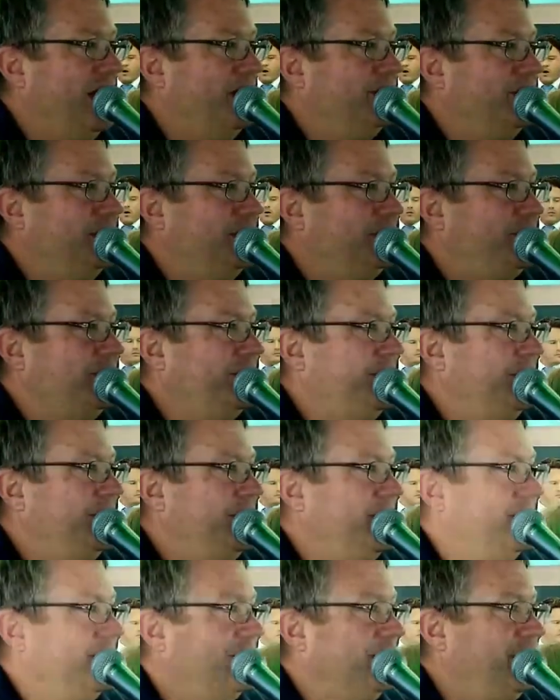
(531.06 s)
limes, and
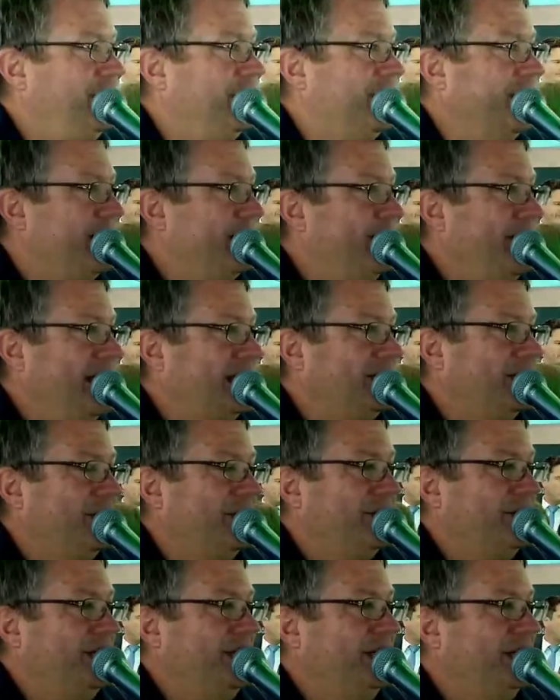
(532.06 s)
you cut it back to
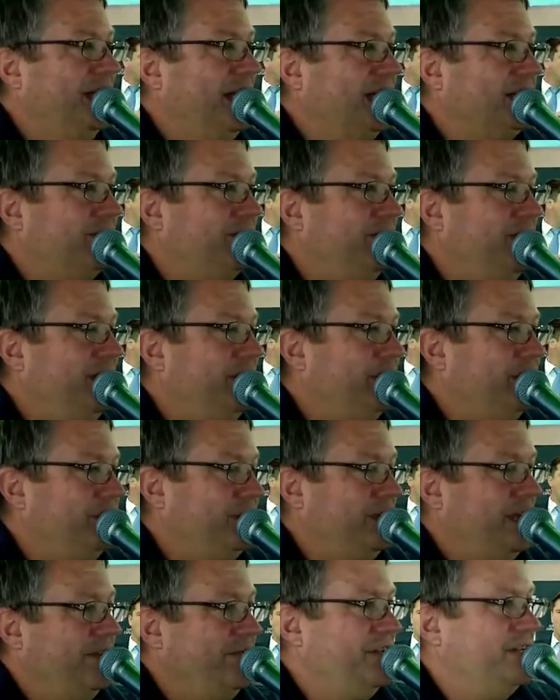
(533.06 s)
13,000 feet per.
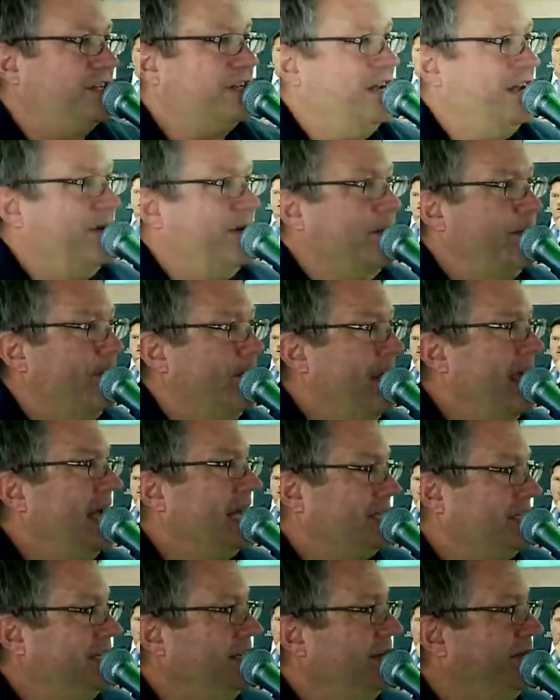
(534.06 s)
So you have this
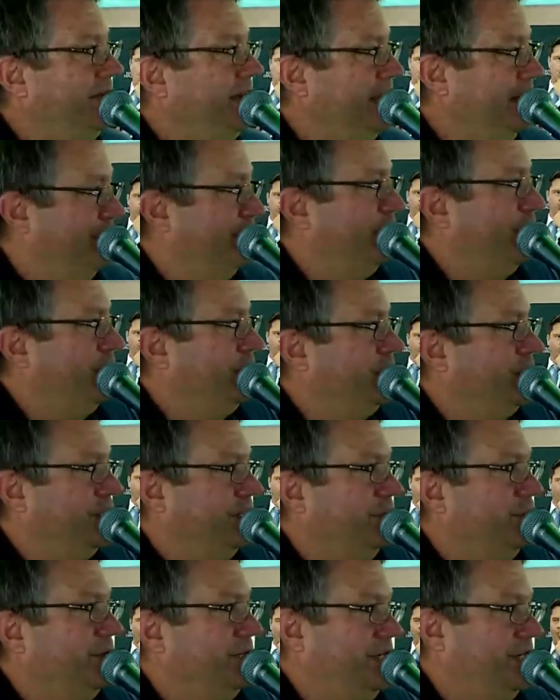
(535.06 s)
massive
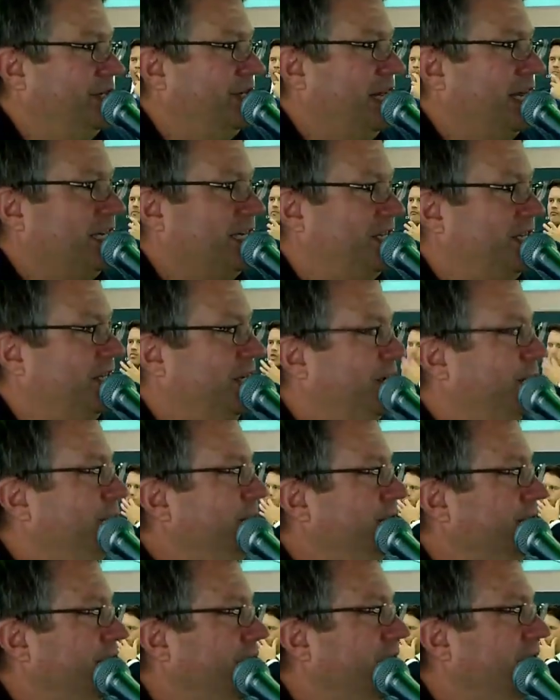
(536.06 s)
inversion, which is like a
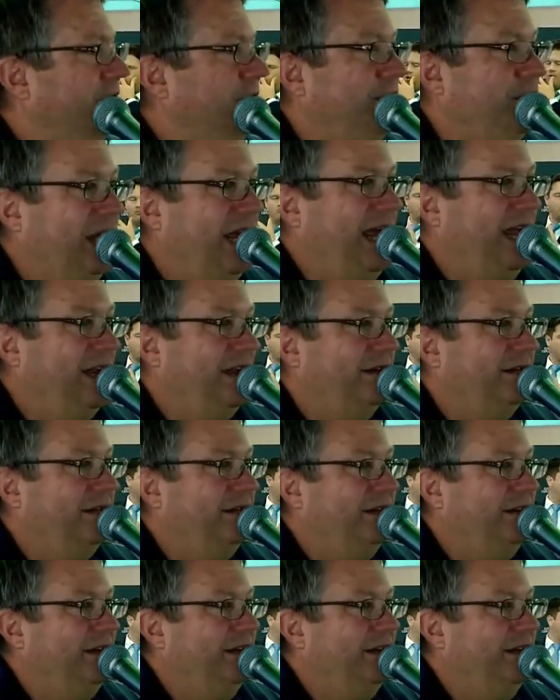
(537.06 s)
subsalt play.